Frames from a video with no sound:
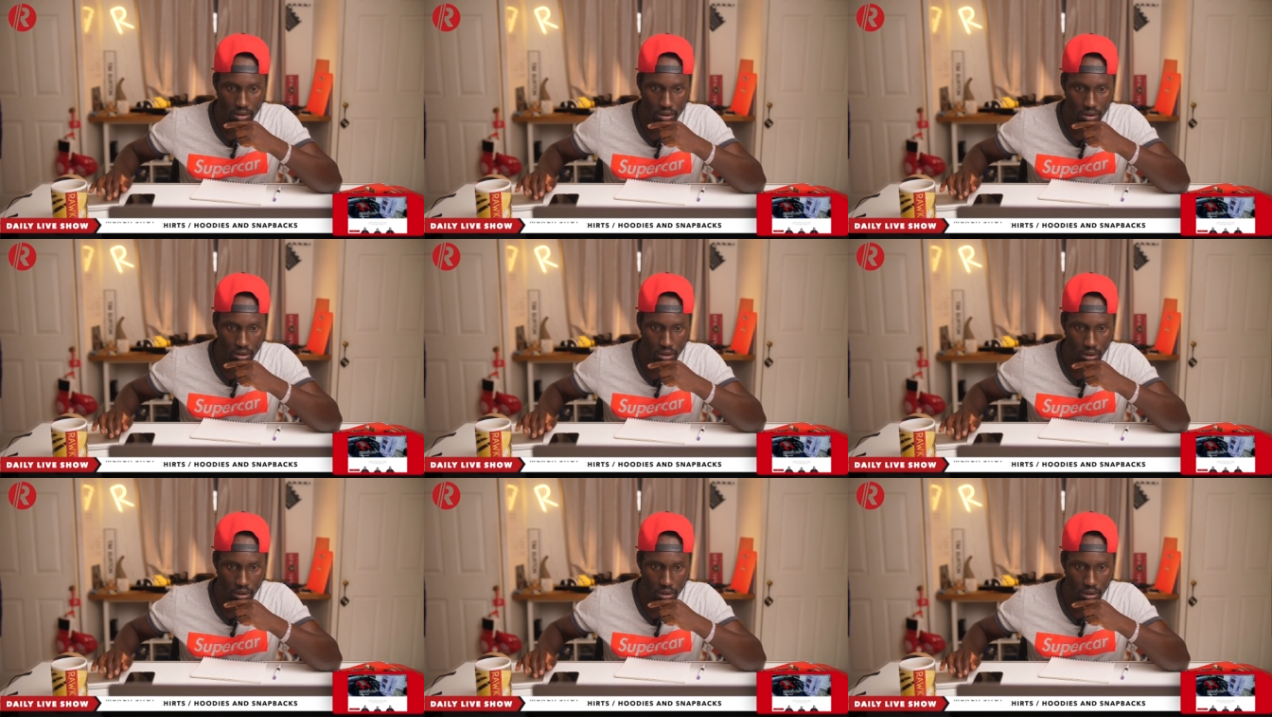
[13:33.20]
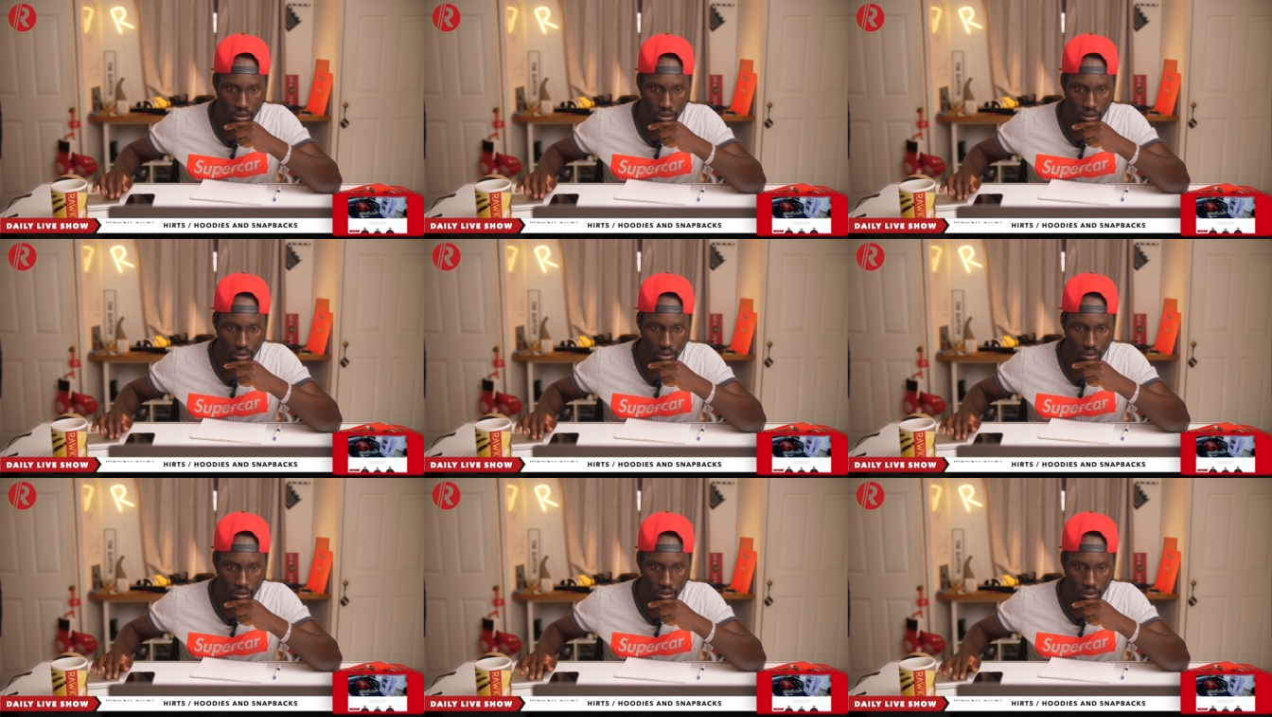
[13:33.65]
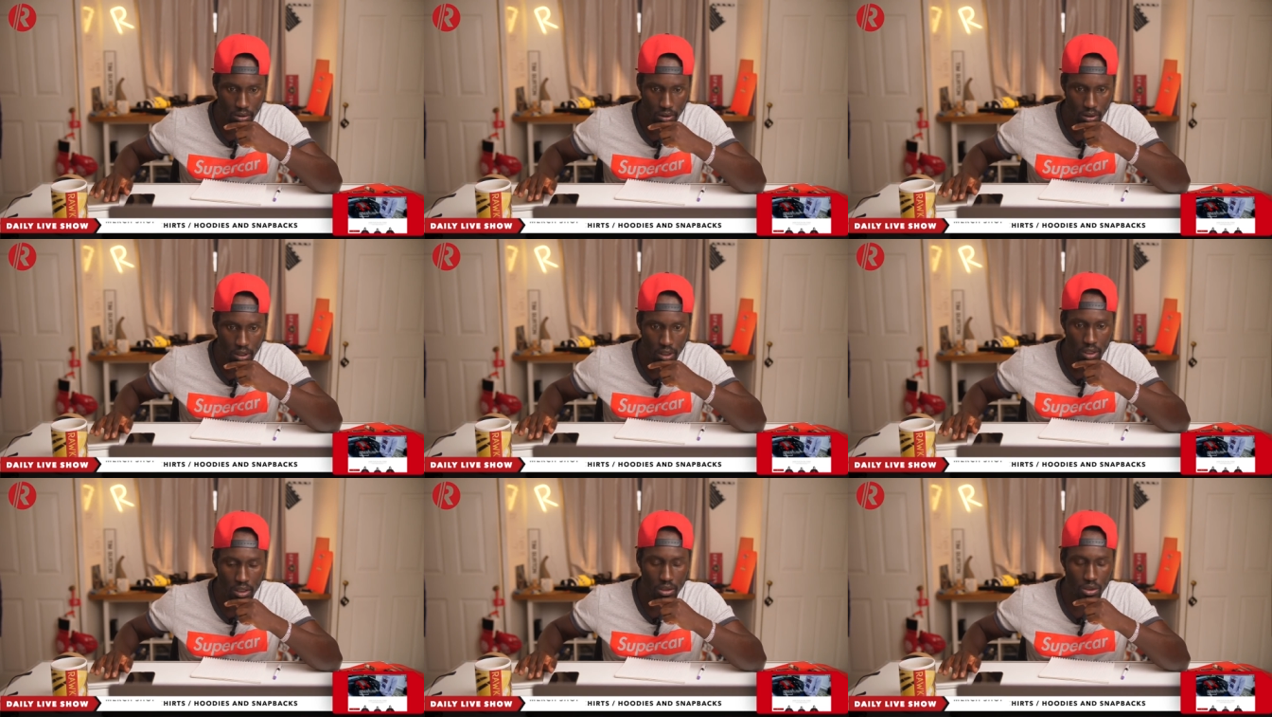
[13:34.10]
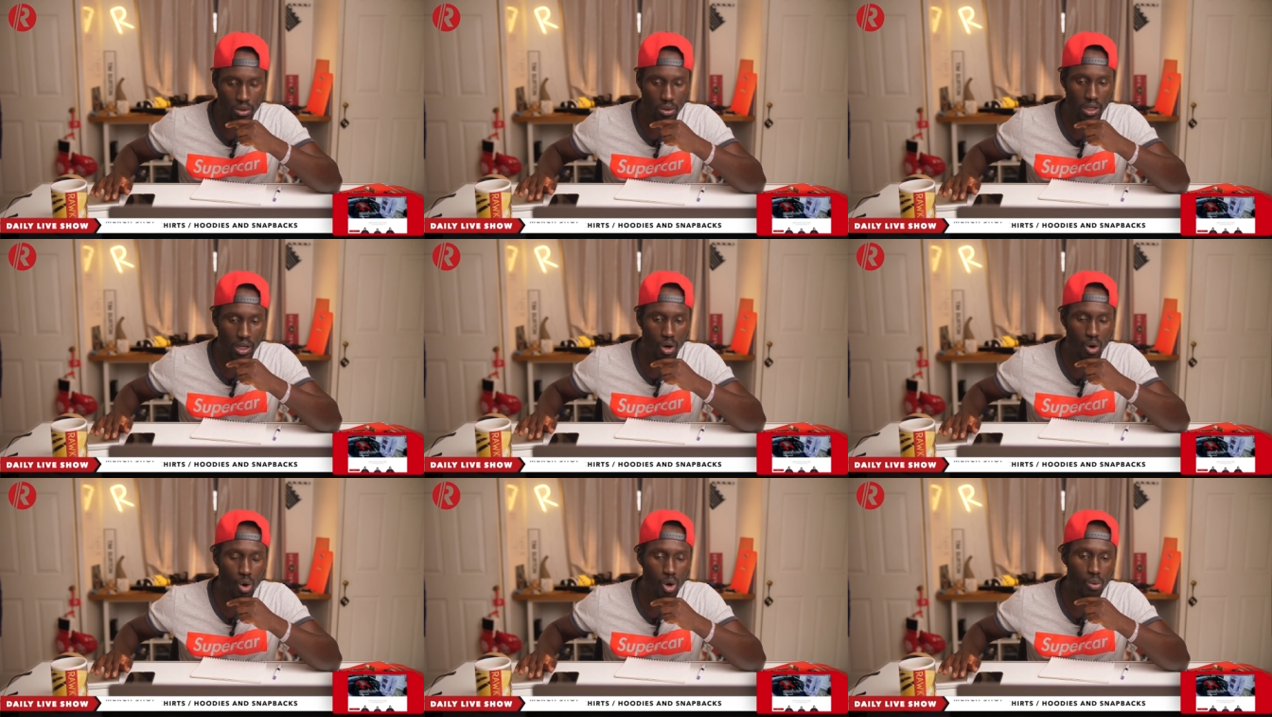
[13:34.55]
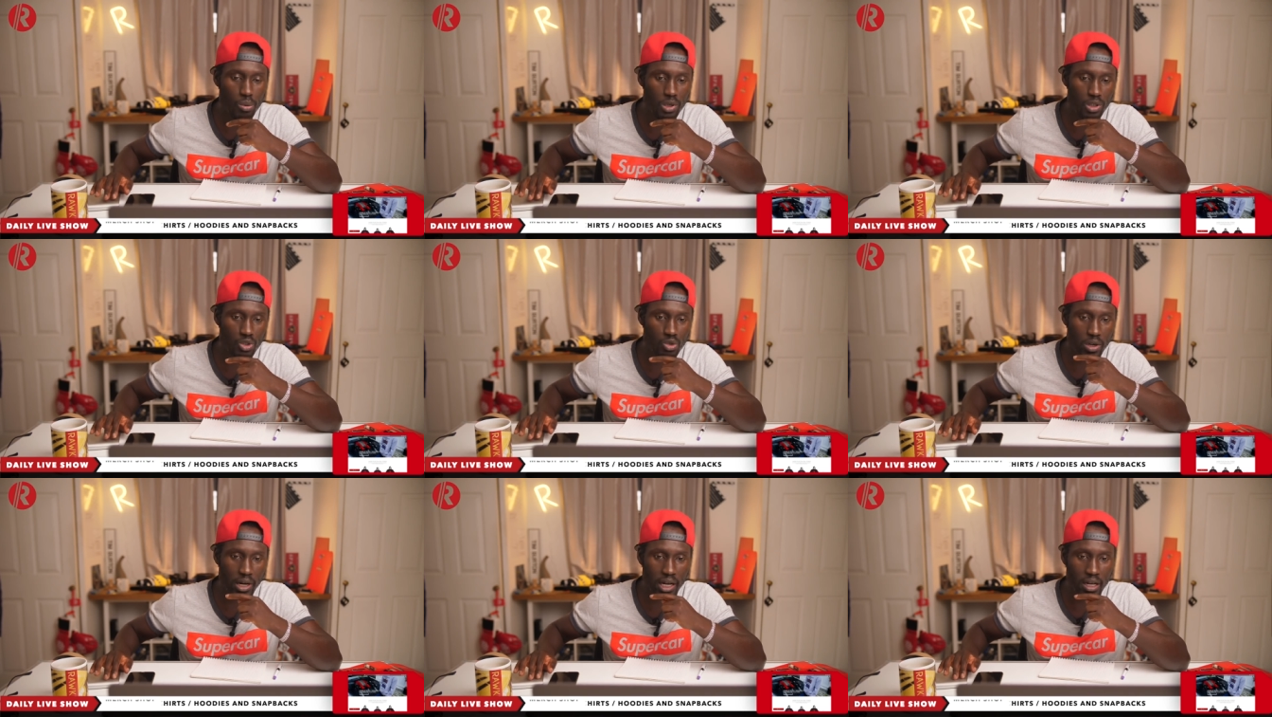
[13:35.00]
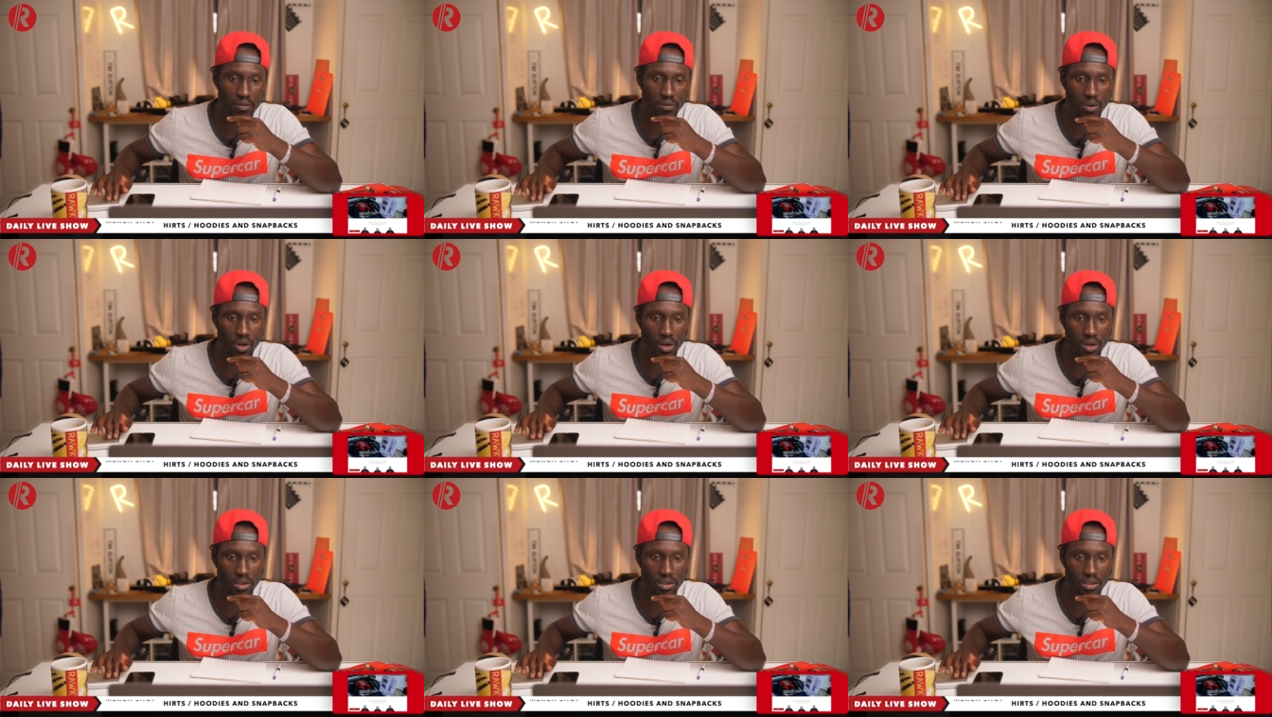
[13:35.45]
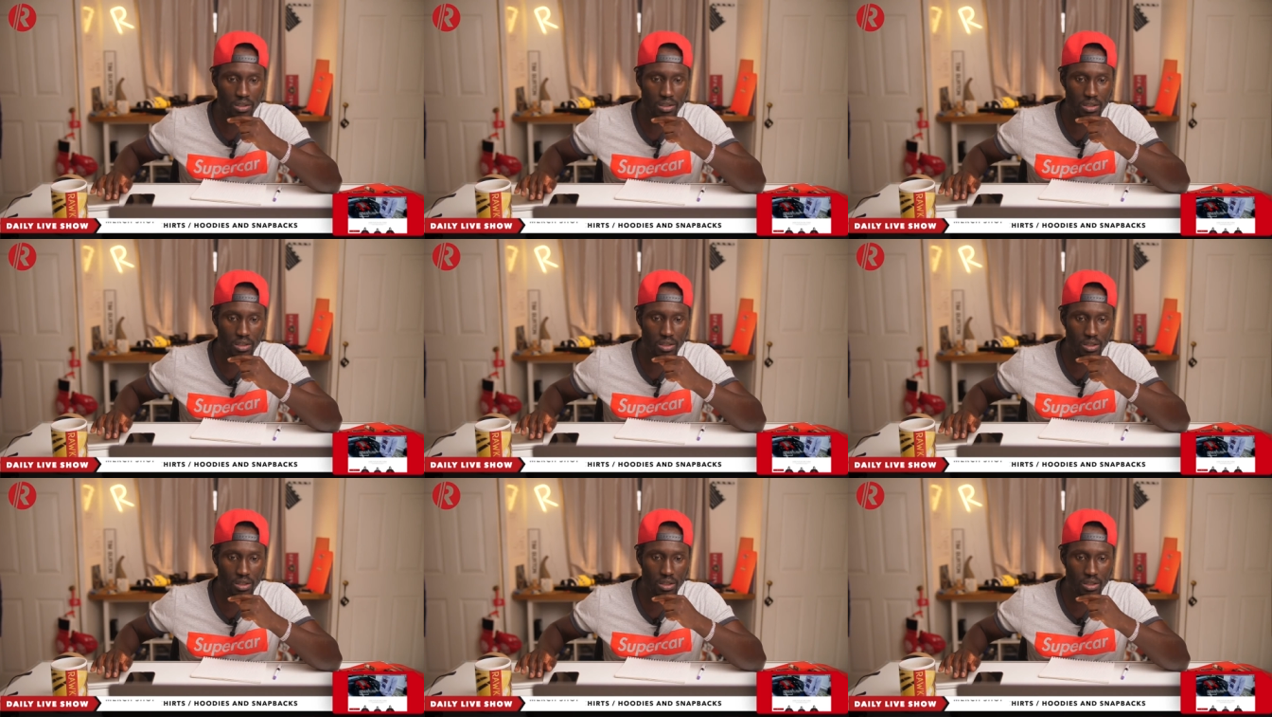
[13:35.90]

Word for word: So, so the all-wheel drive cost